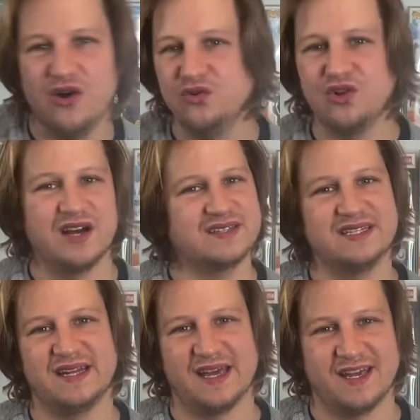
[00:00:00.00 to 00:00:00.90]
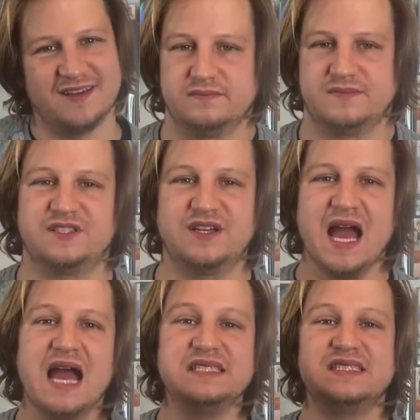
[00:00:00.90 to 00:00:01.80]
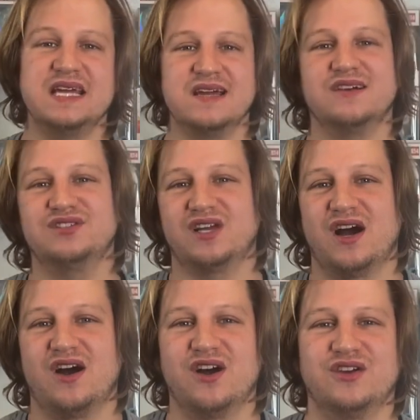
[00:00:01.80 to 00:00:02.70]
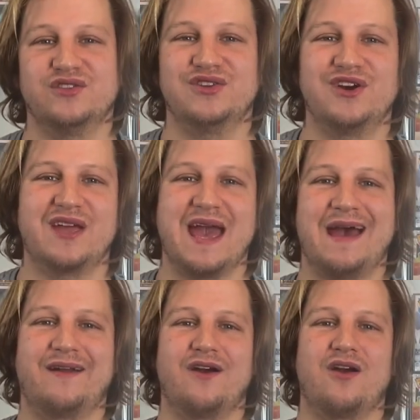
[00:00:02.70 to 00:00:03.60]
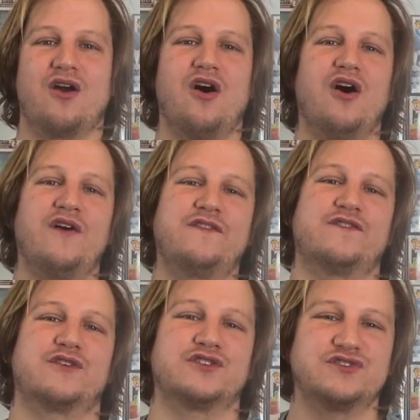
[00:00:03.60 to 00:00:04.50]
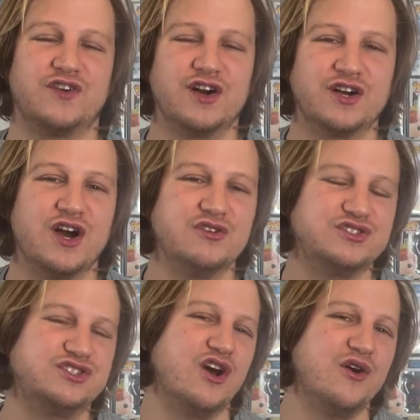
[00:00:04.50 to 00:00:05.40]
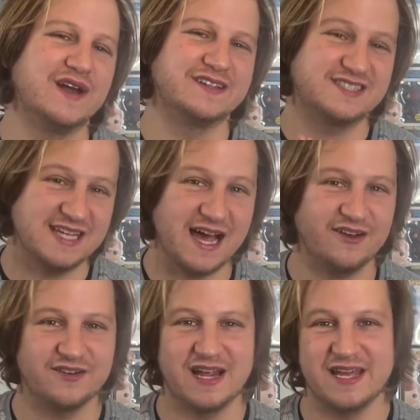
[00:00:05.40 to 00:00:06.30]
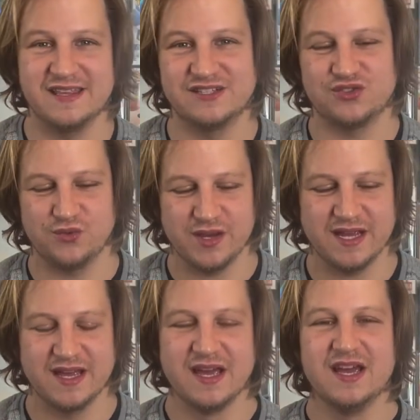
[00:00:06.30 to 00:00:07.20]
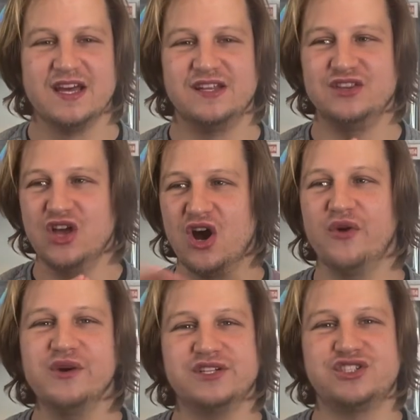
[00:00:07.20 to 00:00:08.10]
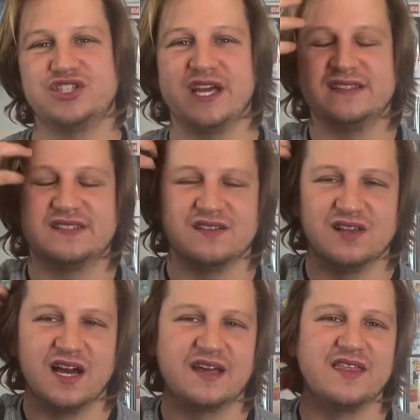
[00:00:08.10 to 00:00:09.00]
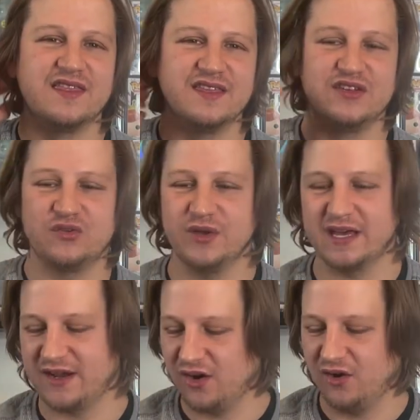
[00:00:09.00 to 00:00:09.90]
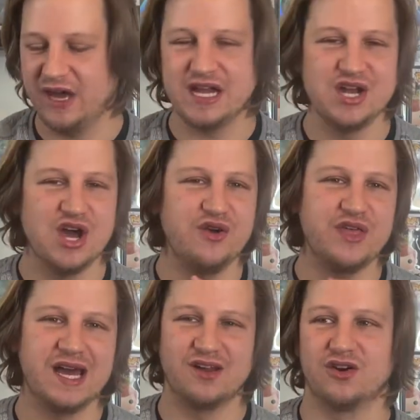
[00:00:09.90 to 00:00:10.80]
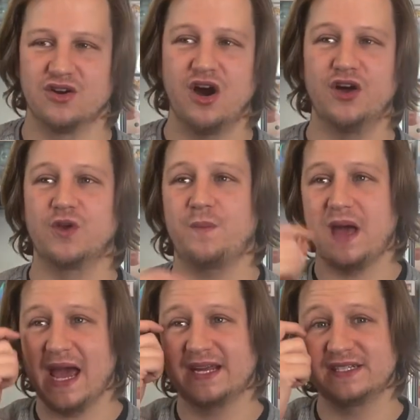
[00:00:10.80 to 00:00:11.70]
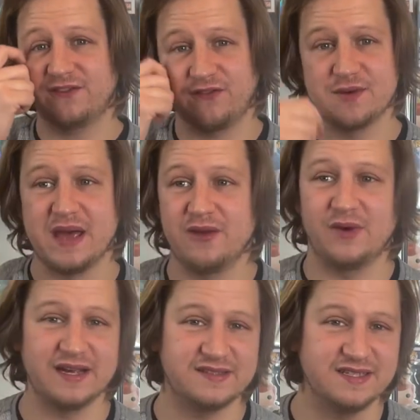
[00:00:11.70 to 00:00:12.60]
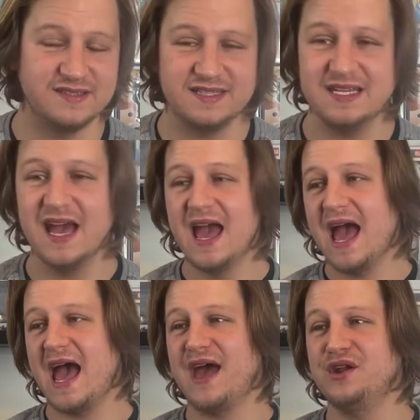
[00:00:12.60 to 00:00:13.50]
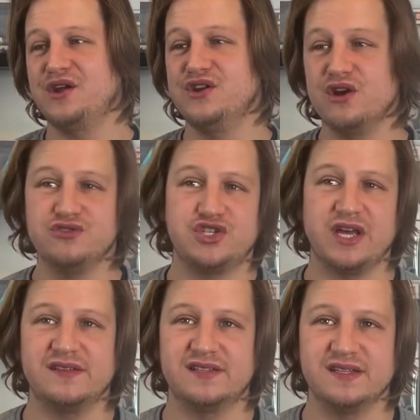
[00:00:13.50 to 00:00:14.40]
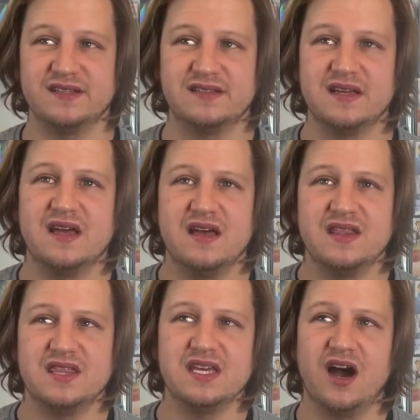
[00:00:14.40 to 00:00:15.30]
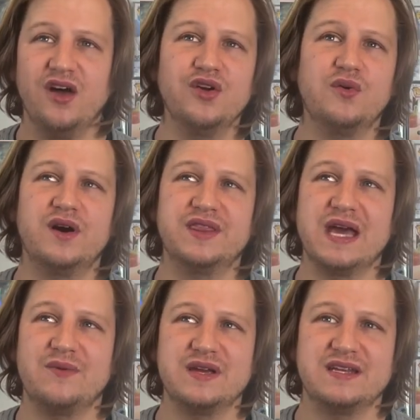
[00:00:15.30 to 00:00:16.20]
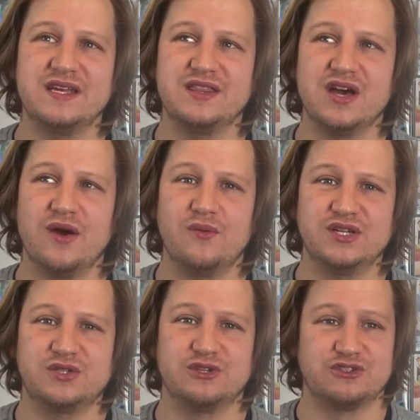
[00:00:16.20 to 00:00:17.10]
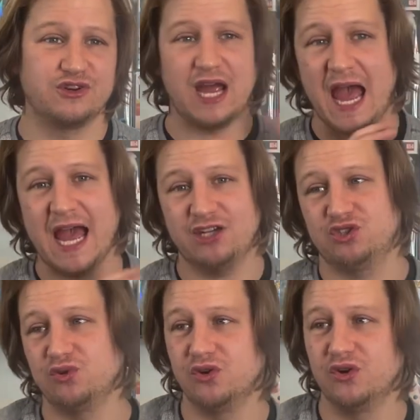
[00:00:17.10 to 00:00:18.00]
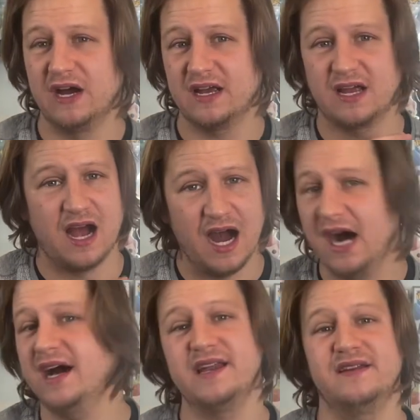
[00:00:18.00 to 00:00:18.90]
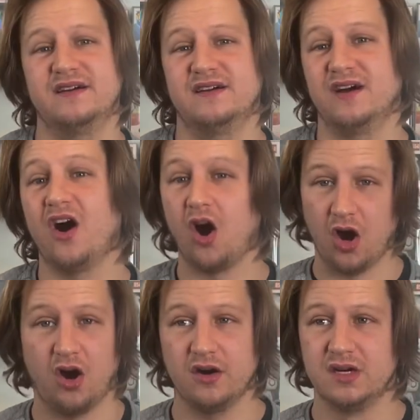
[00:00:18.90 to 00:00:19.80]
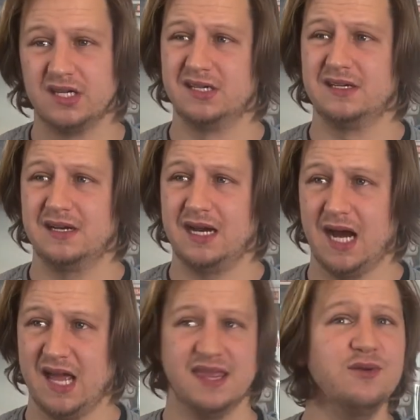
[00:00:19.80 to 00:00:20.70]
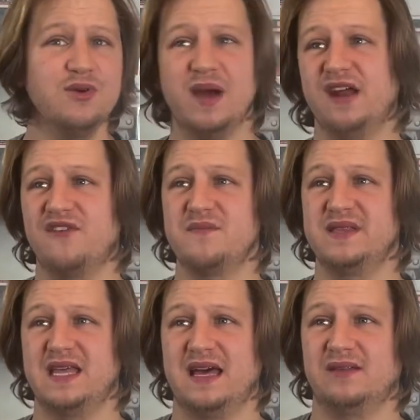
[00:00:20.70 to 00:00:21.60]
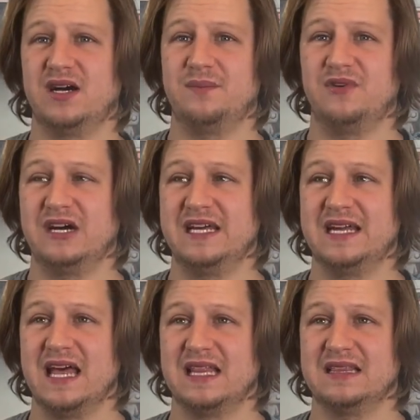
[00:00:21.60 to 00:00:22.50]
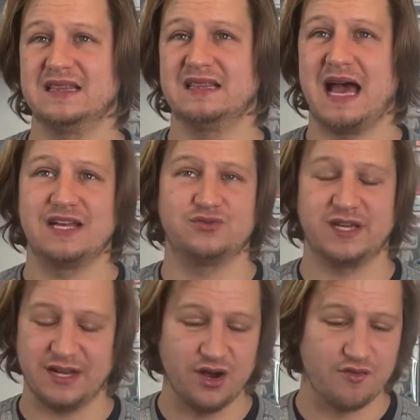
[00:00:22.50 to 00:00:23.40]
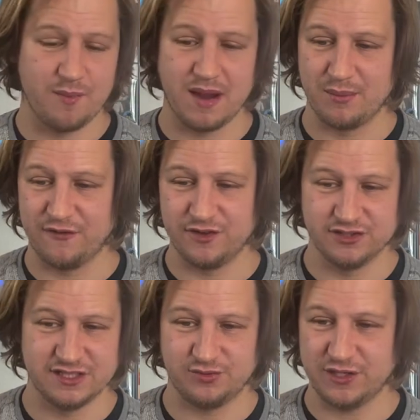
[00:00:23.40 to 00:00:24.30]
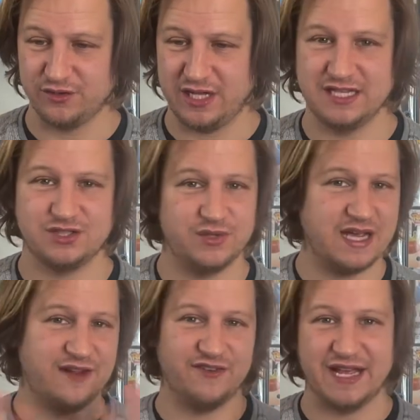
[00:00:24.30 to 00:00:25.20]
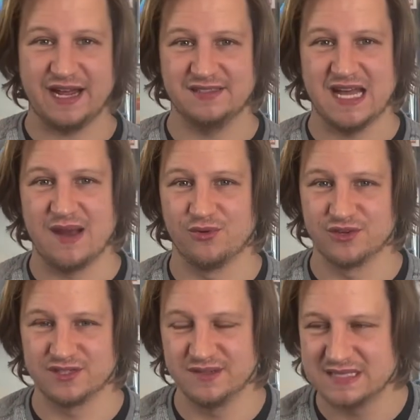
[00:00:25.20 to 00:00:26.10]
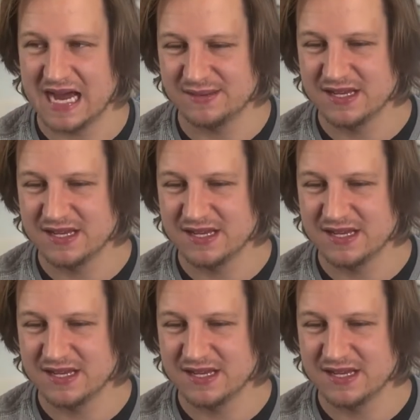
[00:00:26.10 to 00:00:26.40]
luck today. So guys, there's our look at our haul for Funko Soda Saturday this week. No chase luck this week at all. I know that our other package from NYCC had no chases. The other one that we did though, which was our actual con haul, I think we might have opened that um, one last week. I don't remember if it was this week or last week. I forget how time works sometimes.